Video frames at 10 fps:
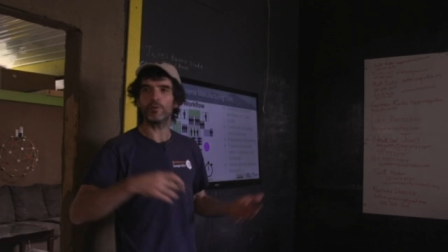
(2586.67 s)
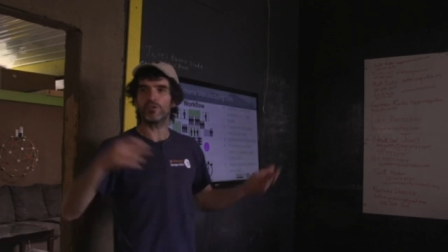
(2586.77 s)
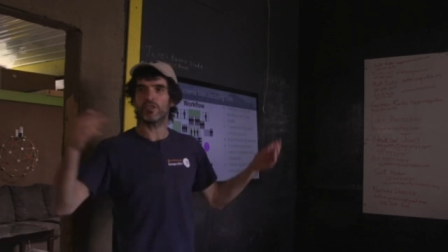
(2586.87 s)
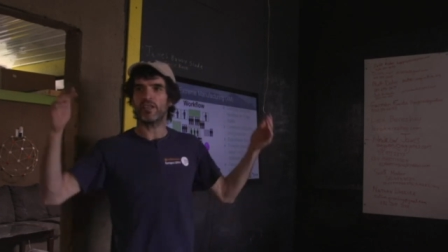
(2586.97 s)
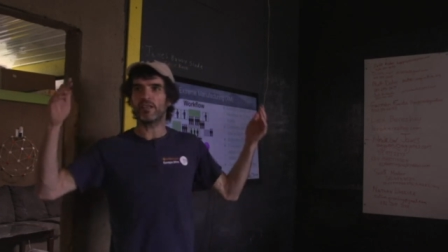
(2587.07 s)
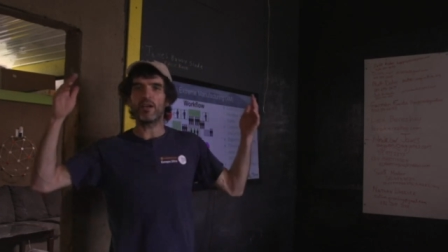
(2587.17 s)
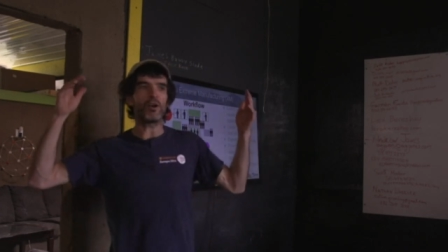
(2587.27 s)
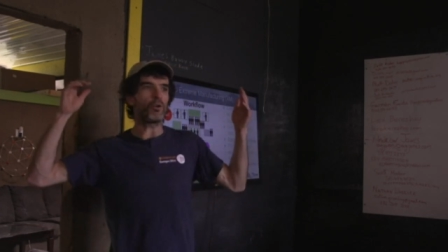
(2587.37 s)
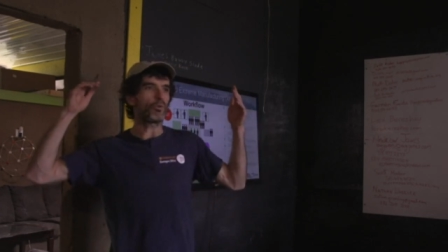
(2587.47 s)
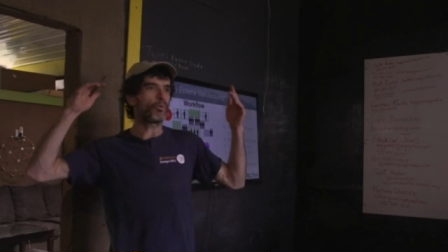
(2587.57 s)
everyone's like,
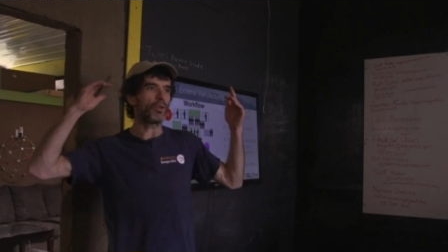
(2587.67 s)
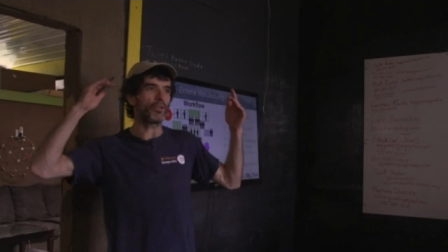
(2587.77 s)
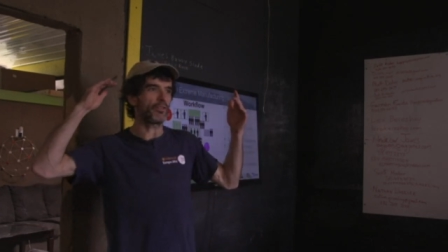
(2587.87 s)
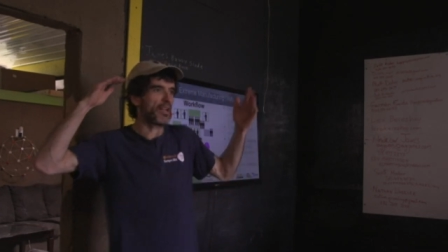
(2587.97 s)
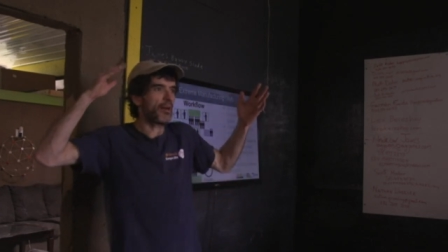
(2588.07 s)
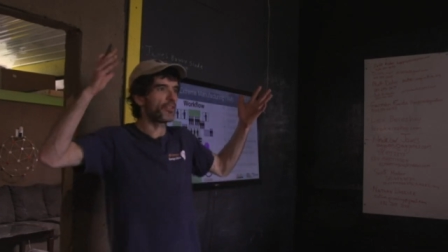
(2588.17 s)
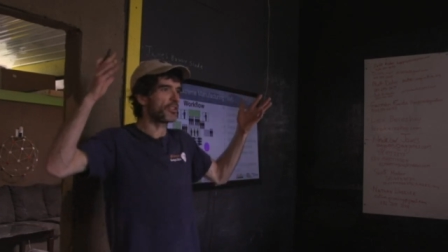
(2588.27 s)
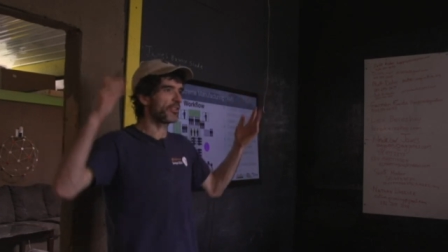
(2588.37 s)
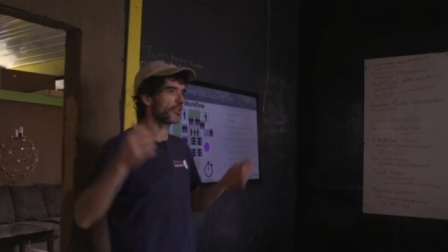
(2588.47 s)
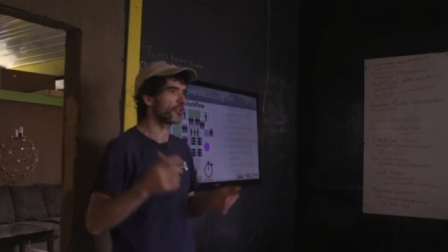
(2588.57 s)
oh, well,
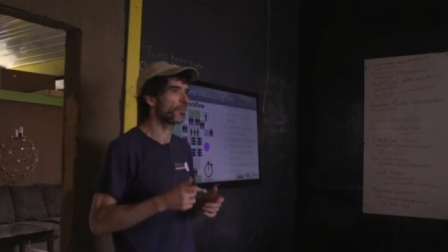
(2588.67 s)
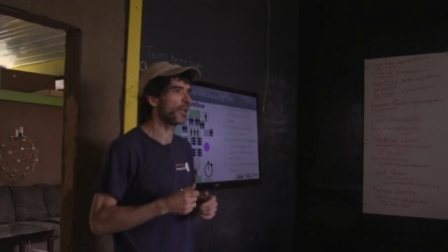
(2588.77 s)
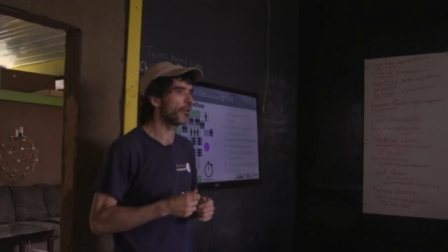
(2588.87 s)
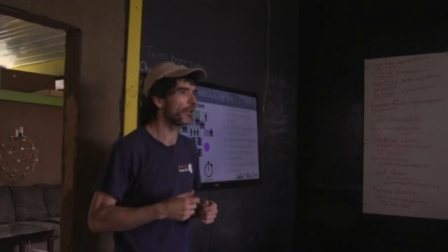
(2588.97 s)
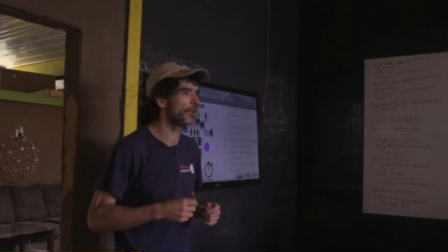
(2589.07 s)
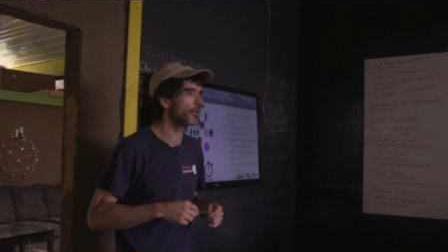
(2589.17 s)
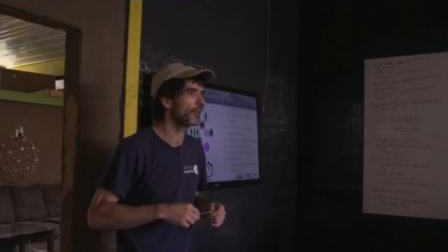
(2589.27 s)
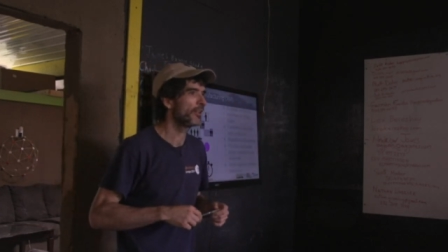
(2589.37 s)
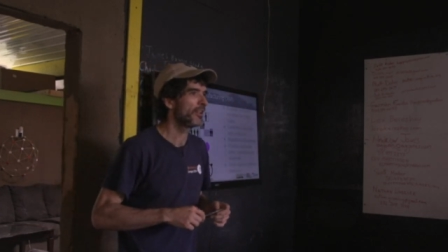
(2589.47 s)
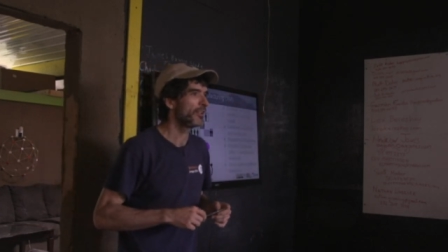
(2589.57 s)
obviously they're
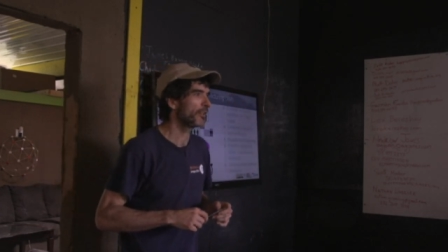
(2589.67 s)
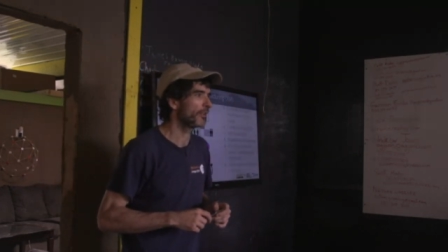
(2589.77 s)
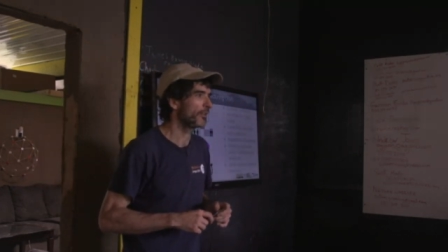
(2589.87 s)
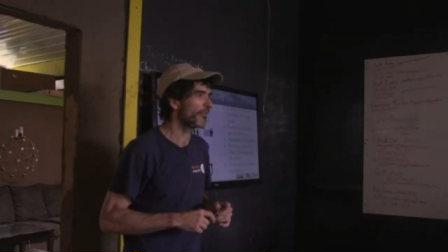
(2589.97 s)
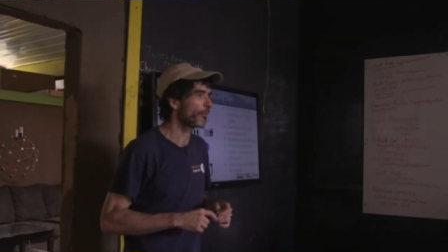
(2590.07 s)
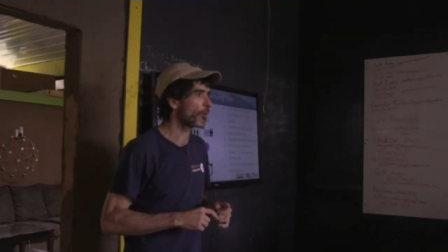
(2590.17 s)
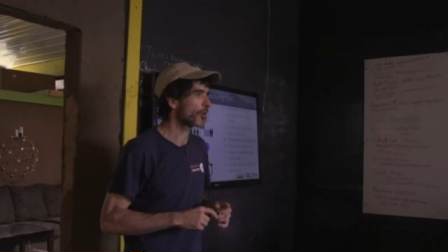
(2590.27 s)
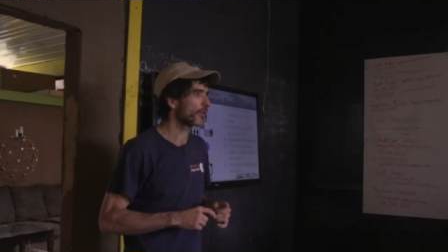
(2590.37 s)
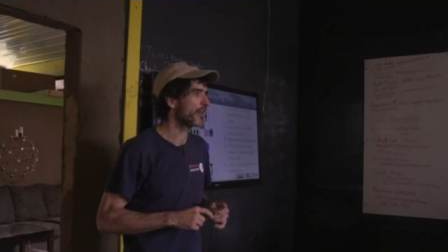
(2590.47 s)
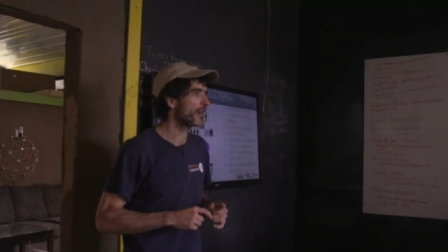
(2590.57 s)
superior, you have work